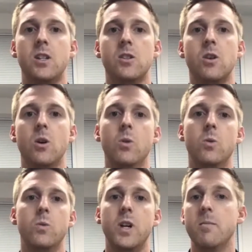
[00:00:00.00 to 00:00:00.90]

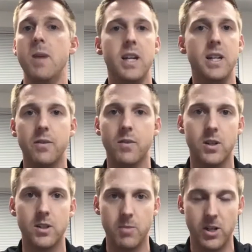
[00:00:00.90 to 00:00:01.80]
So there are many
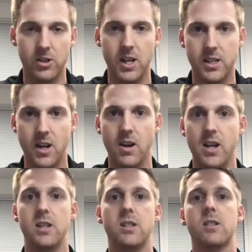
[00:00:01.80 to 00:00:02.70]
different specialized
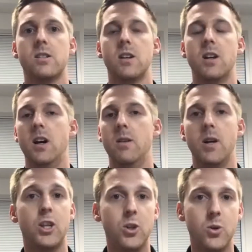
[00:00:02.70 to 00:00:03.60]
areas uh,
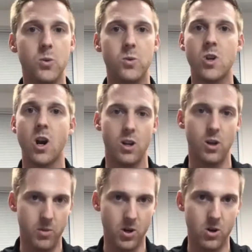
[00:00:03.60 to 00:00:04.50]
acute,
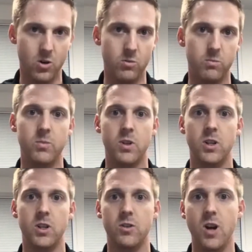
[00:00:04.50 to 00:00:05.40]
cardiopulm,
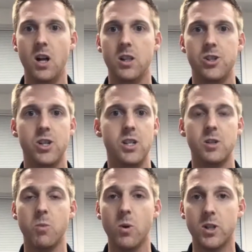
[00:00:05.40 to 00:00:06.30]
neurology,
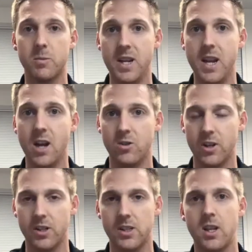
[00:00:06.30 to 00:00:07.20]
sports,
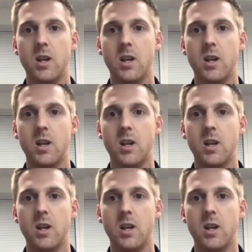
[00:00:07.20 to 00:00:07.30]
pediatrics.